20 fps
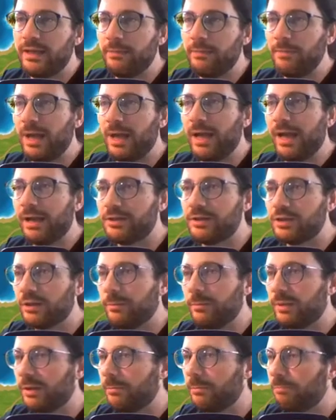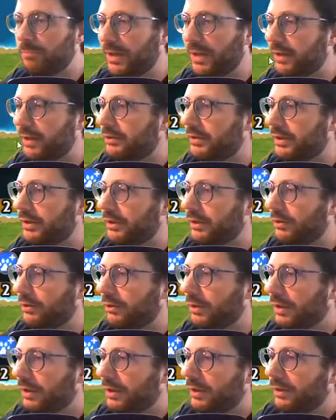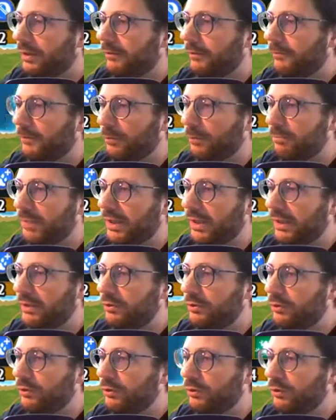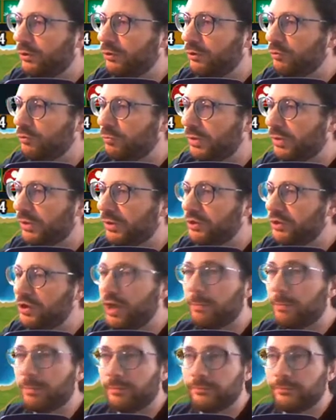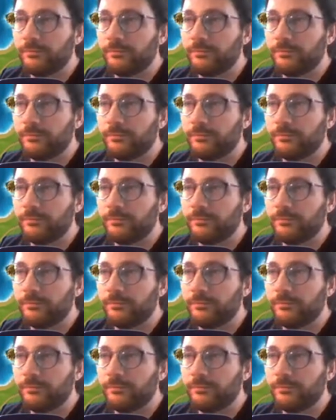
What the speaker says: It might actually be a better deal for me to build a ship.